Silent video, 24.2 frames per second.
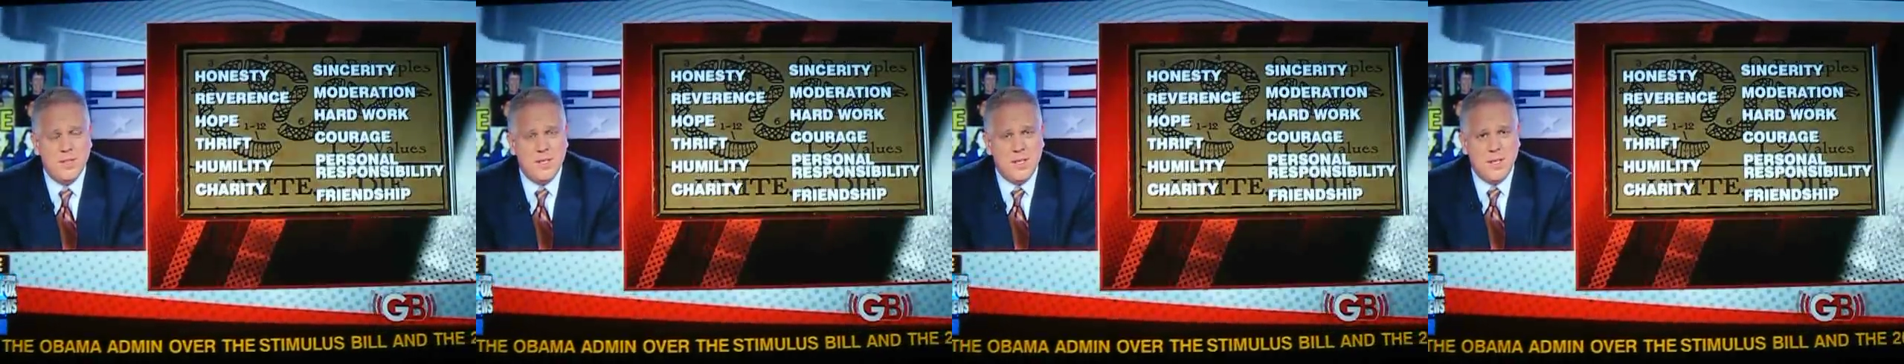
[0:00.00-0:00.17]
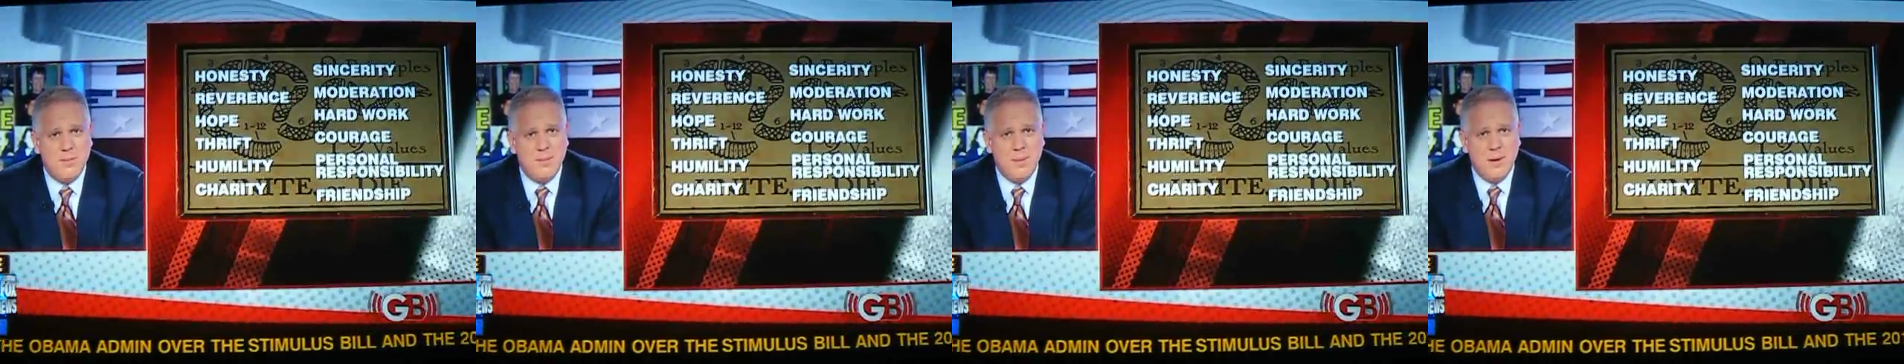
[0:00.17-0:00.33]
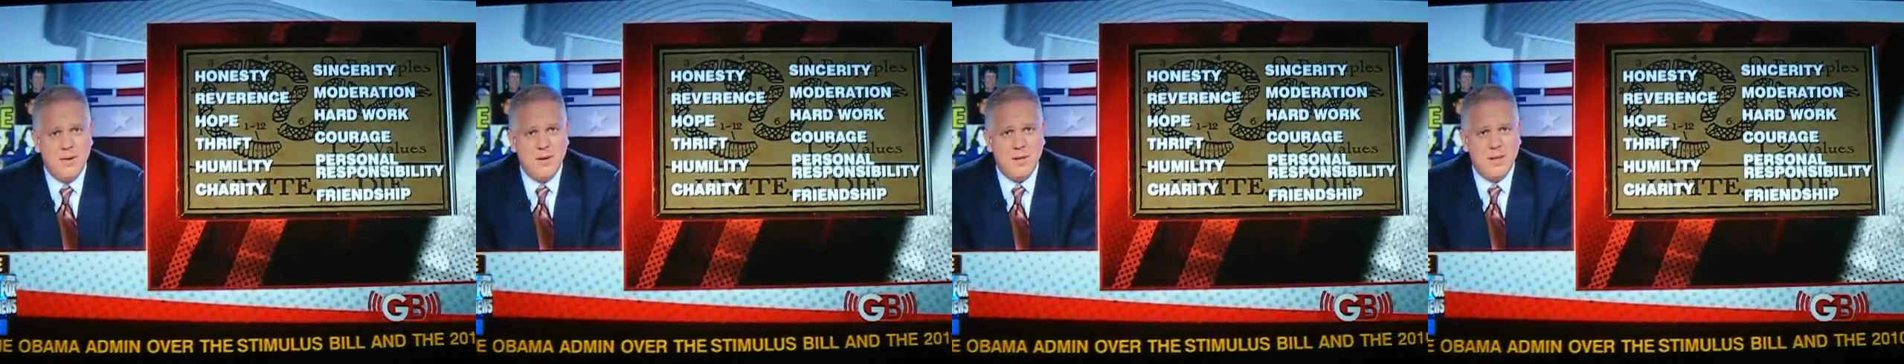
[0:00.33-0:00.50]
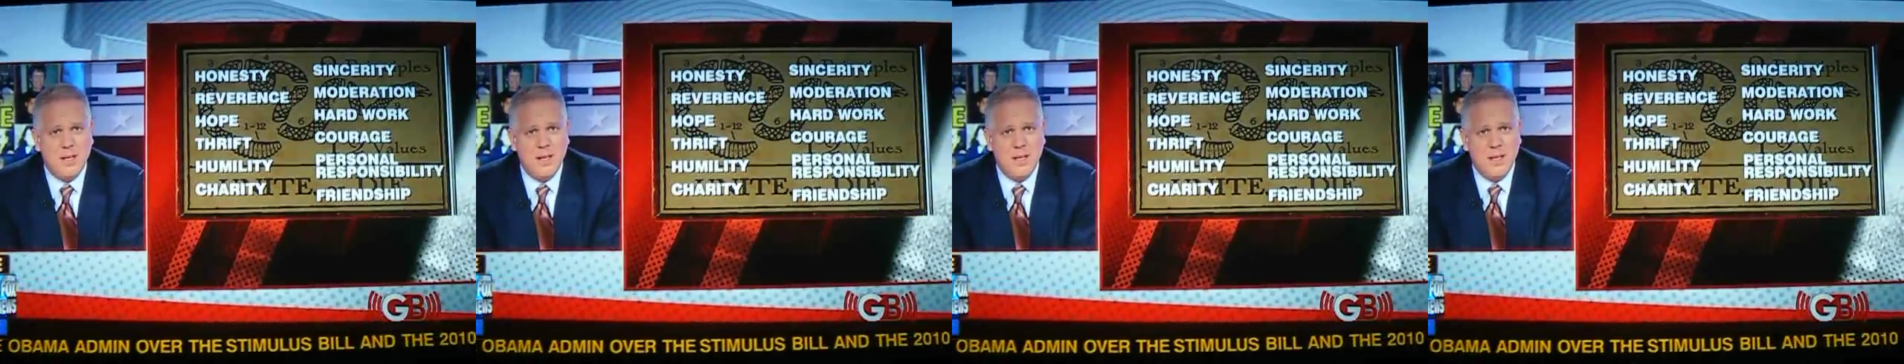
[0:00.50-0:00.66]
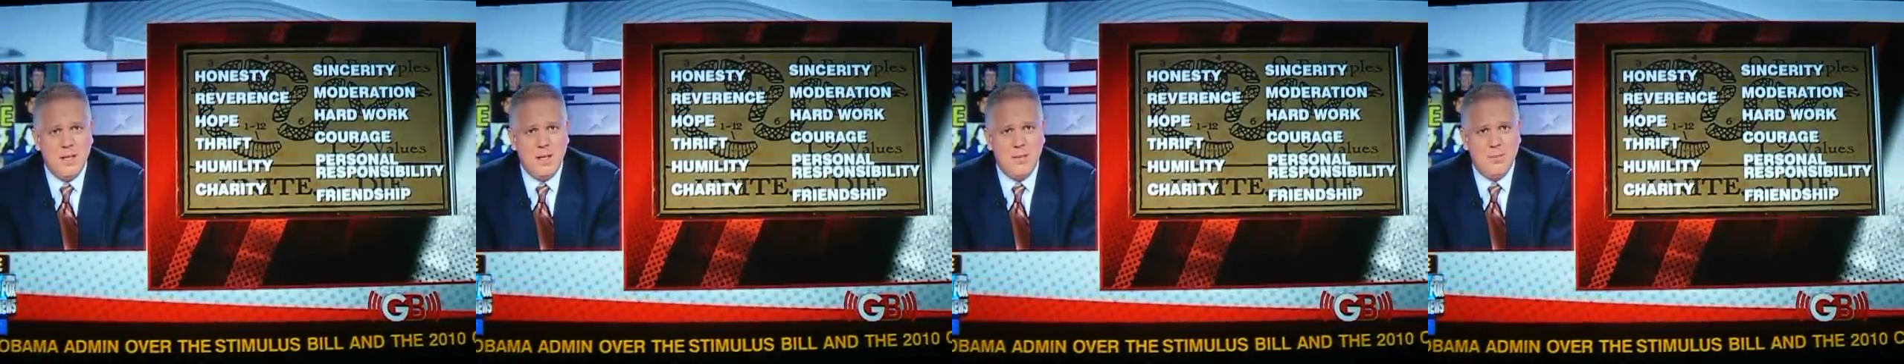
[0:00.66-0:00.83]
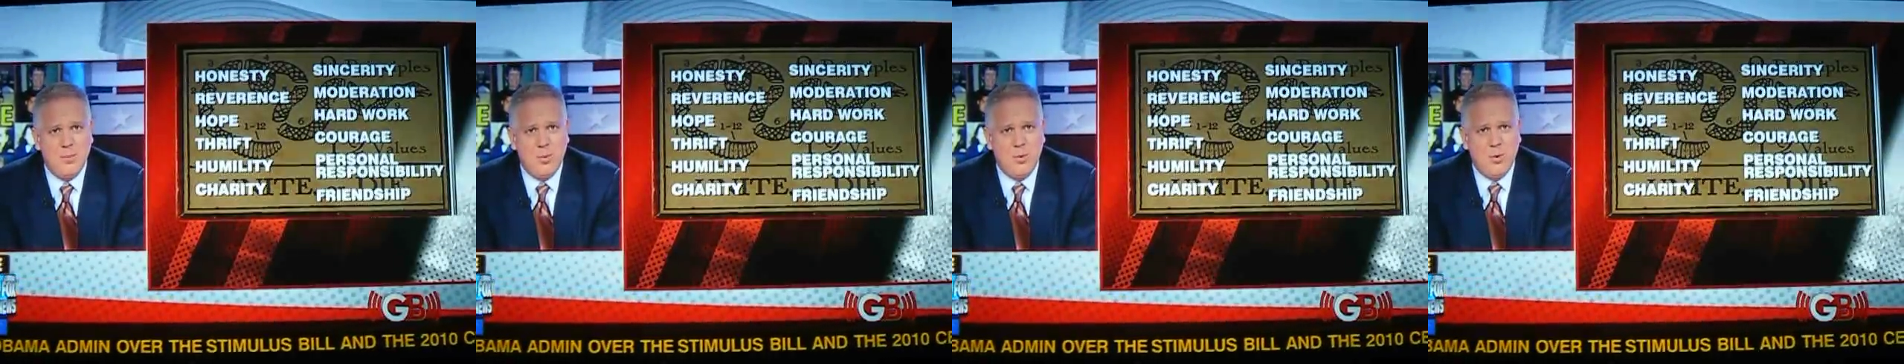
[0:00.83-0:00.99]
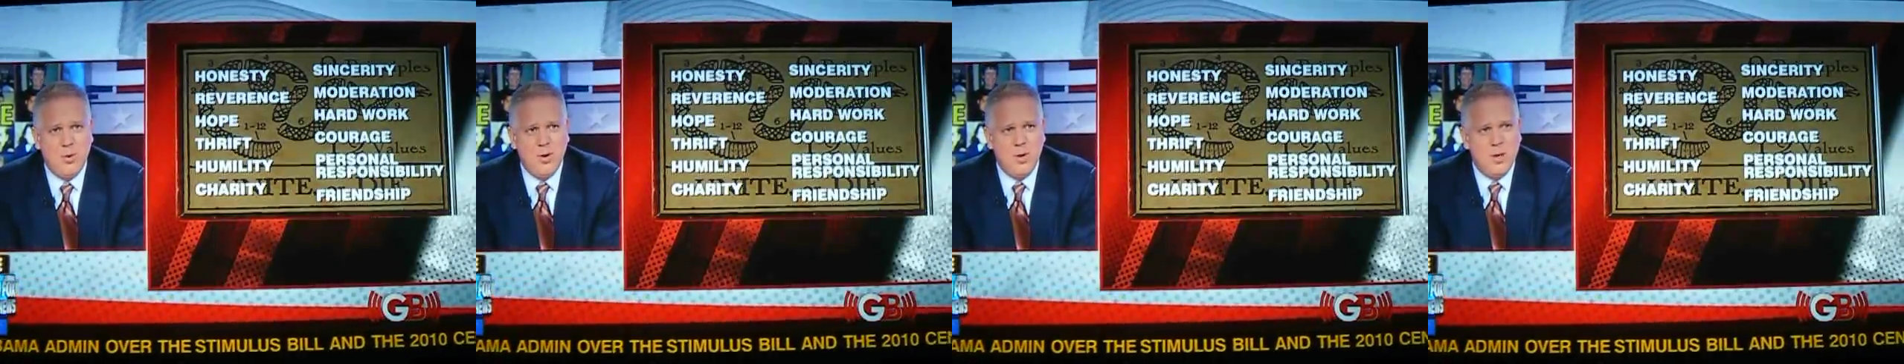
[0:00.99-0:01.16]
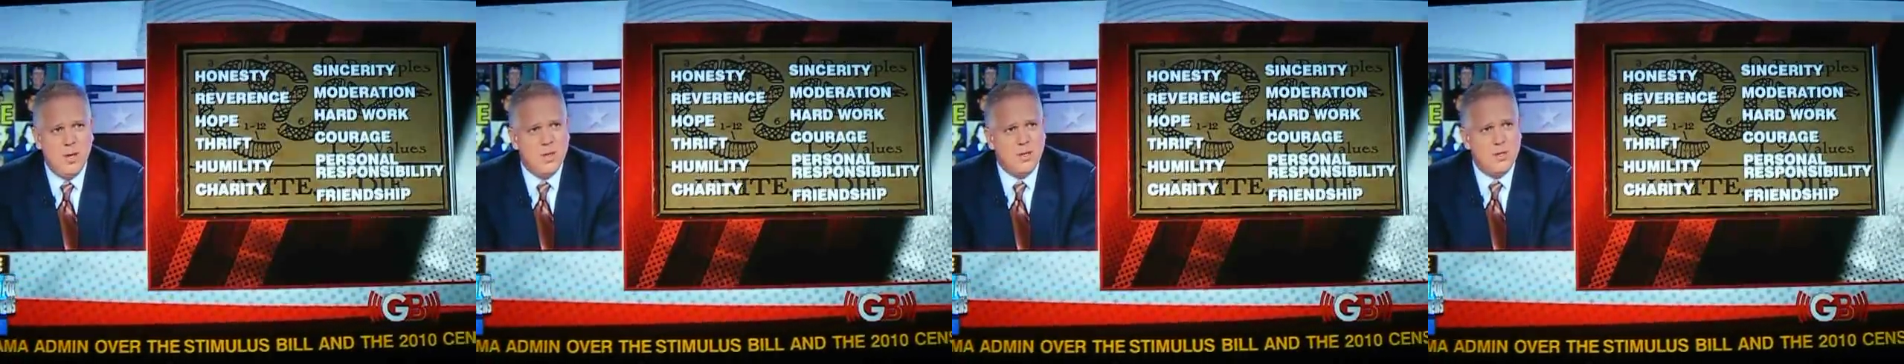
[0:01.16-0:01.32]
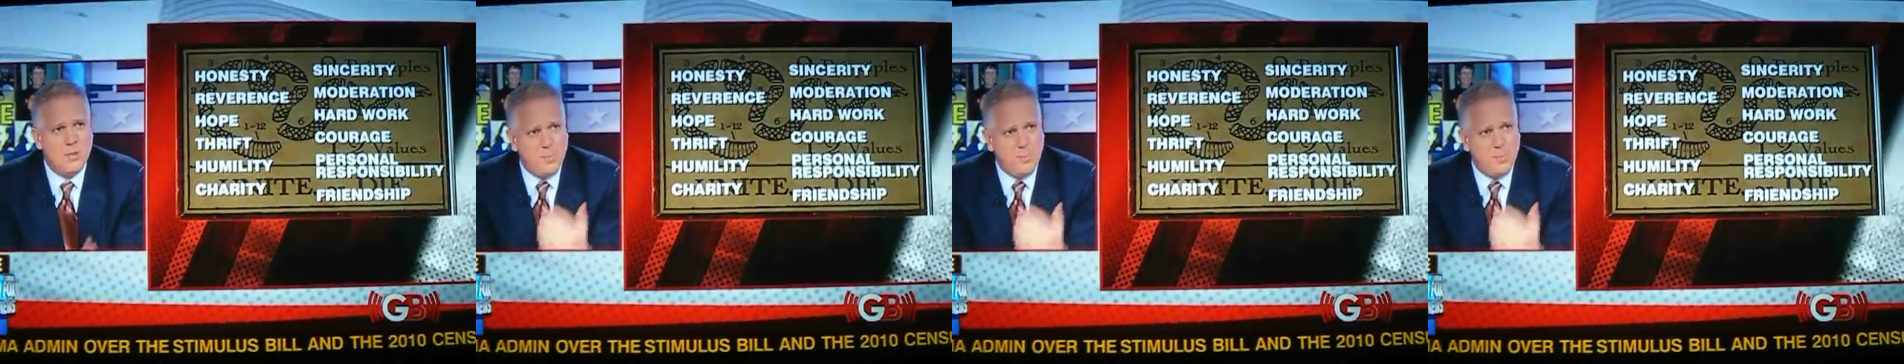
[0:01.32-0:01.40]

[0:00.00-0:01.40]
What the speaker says: in America anymore?